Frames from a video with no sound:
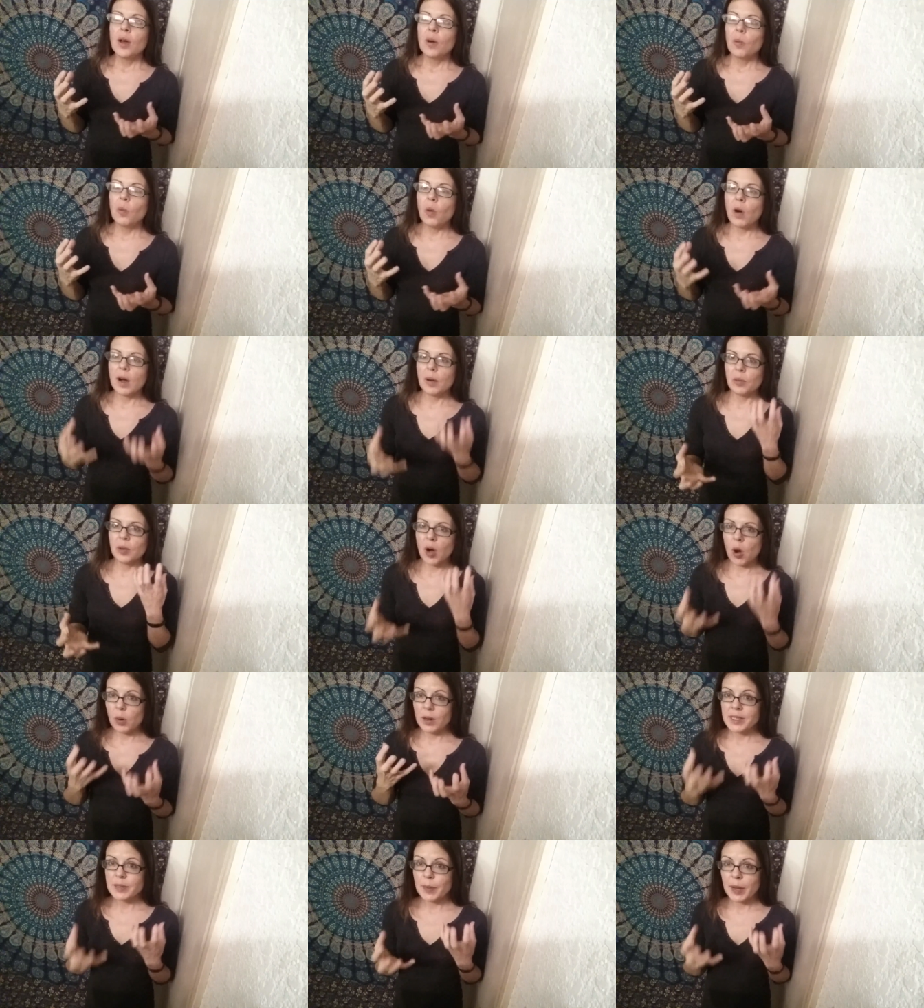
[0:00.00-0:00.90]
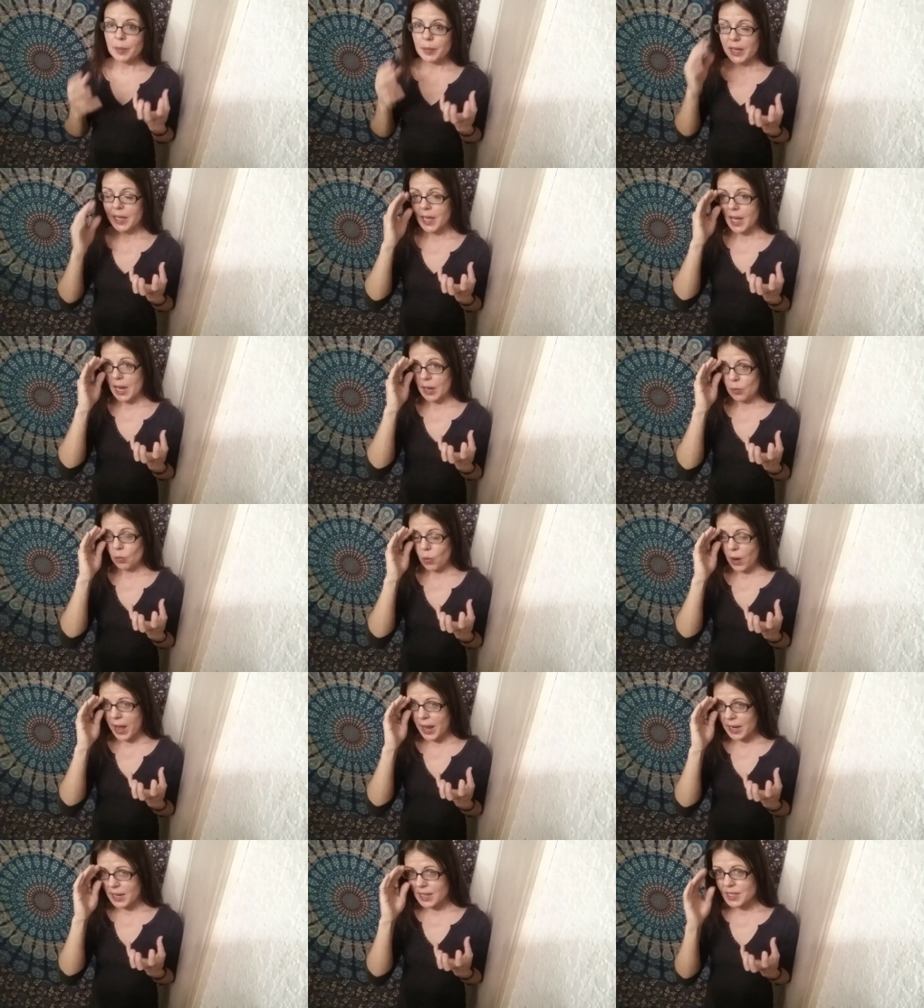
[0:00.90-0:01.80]
what always made me gain
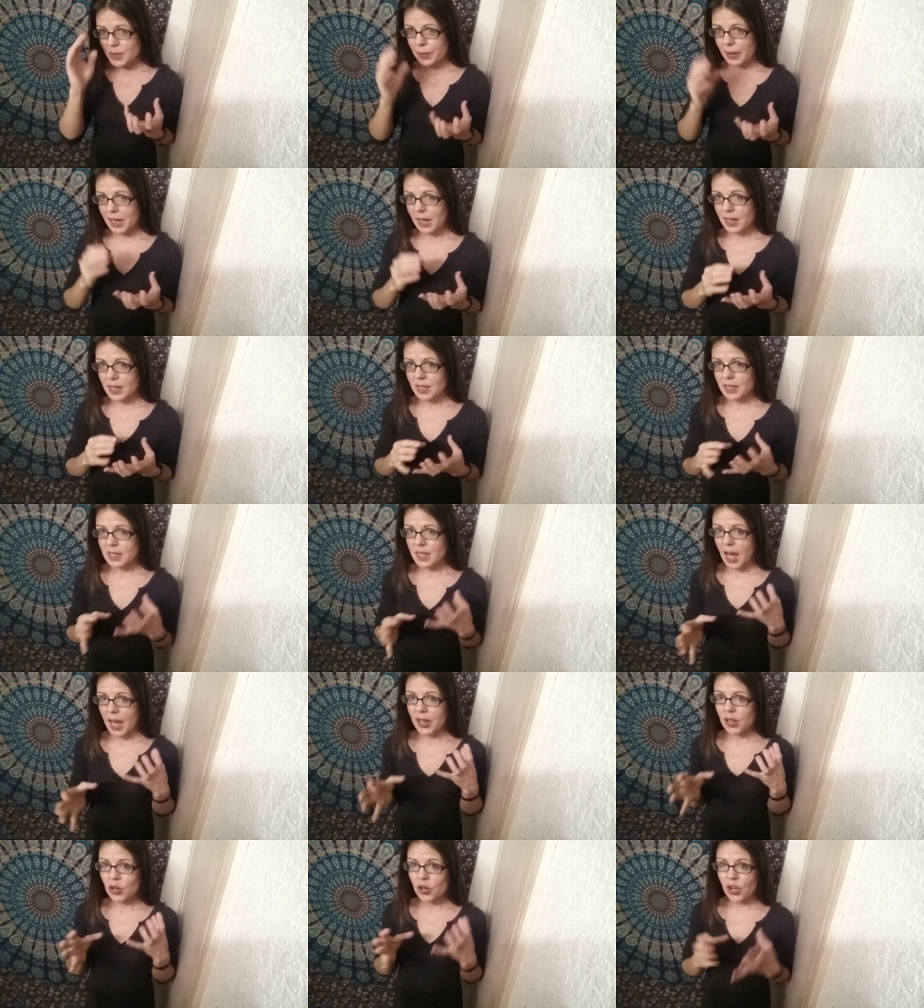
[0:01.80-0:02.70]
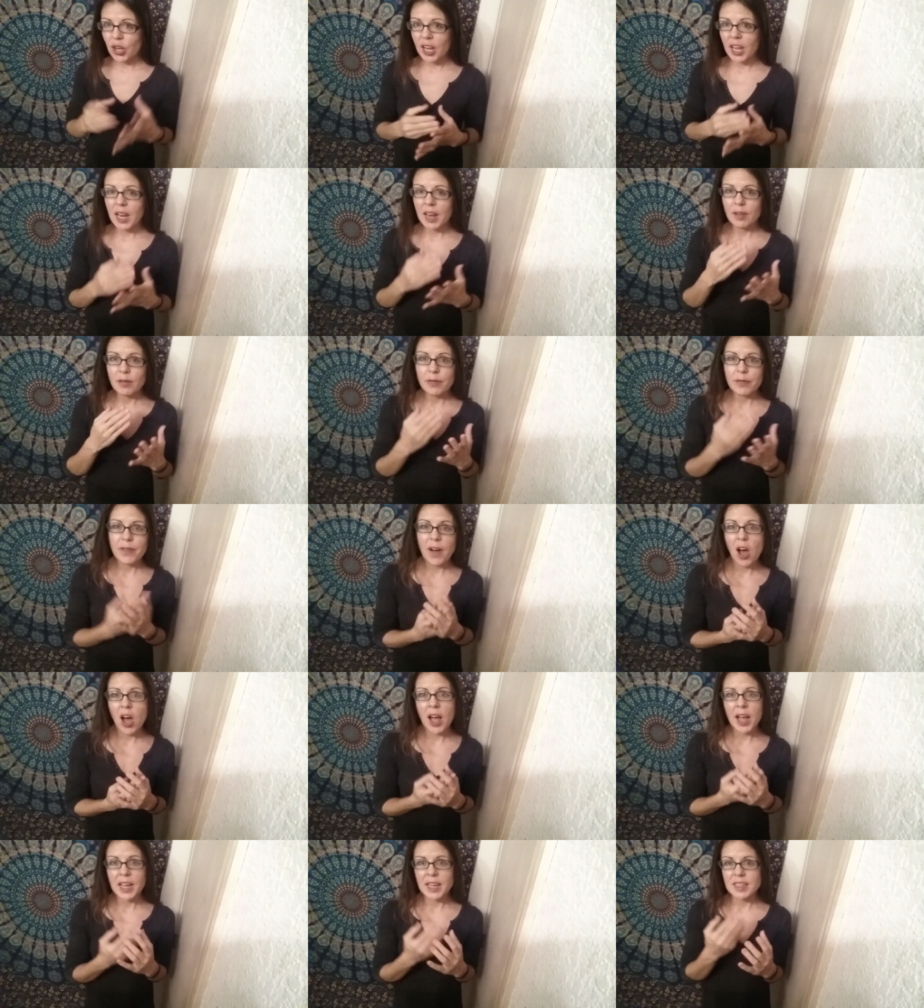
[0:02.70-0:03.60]
weight is because I couldn't
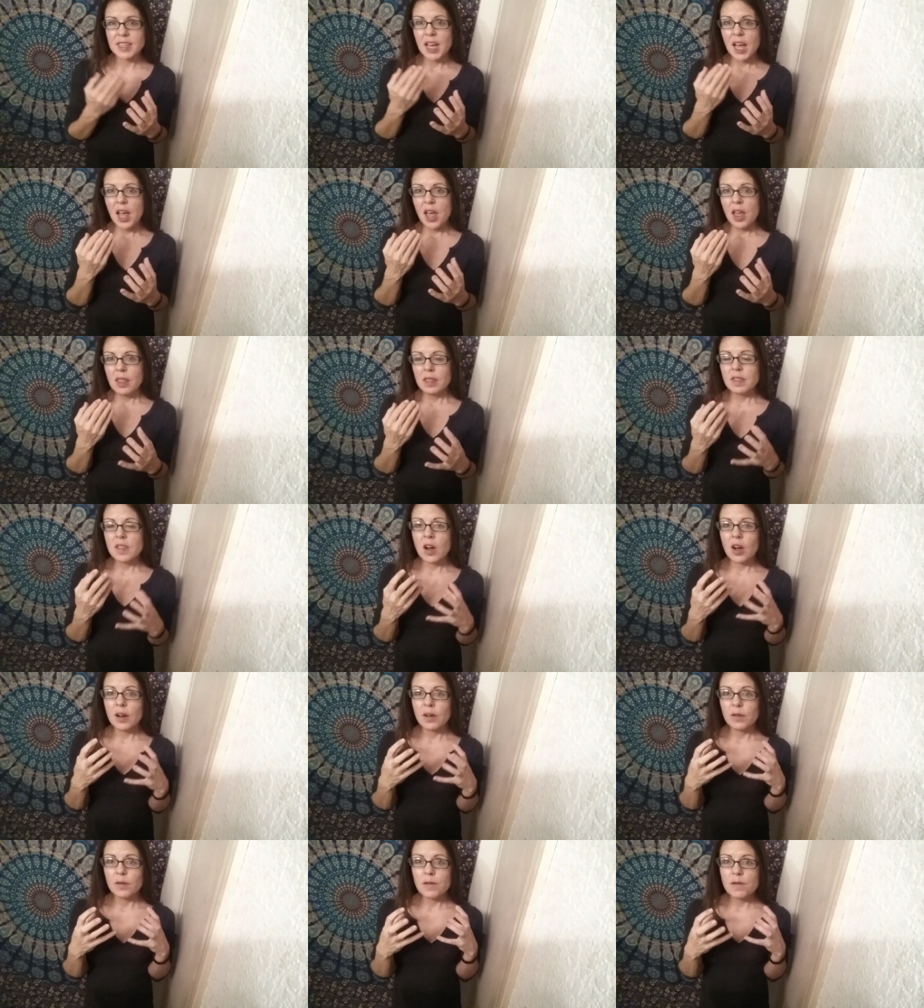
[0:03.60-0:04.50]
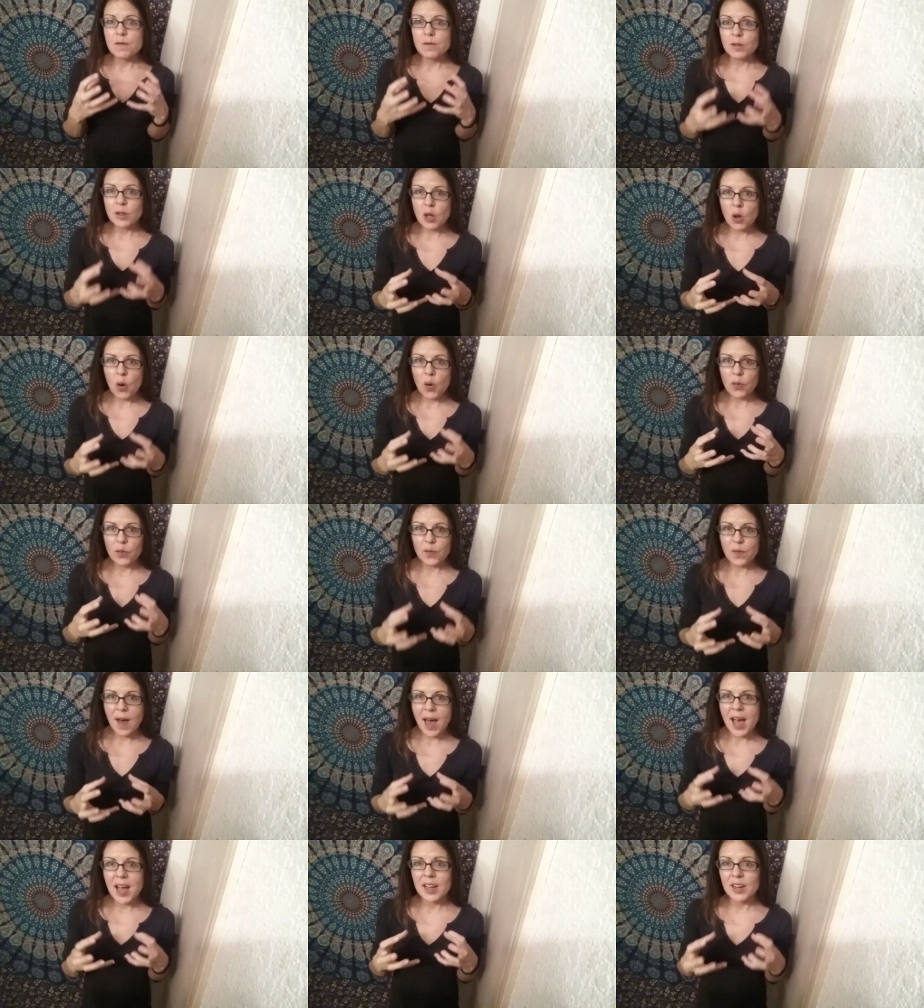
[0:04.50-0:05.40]
find the low
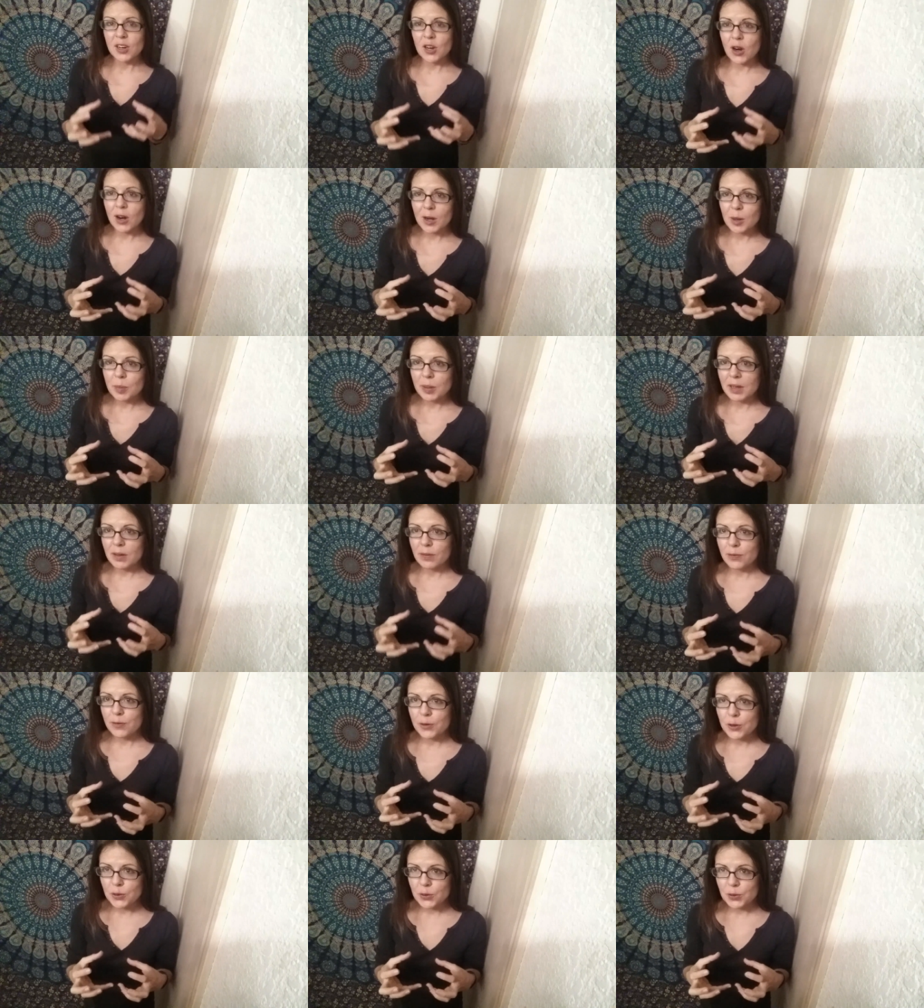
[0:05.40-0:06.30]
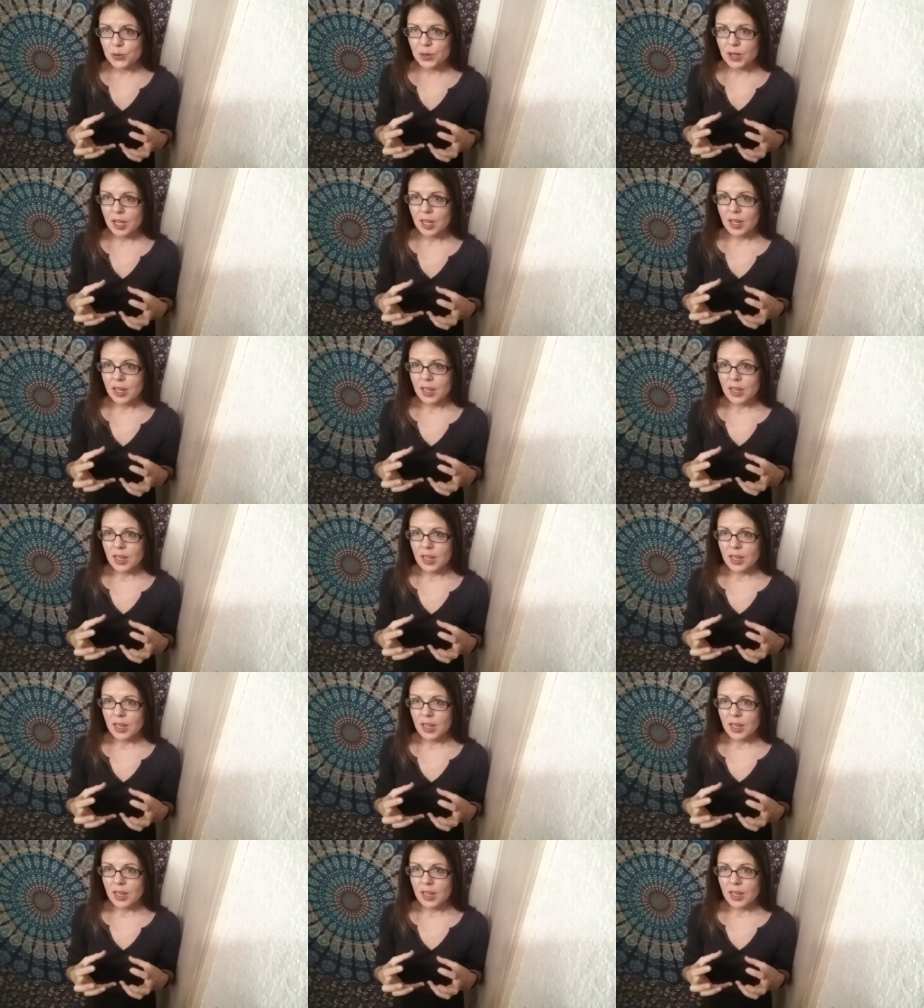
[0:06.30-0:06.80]
fat, carby food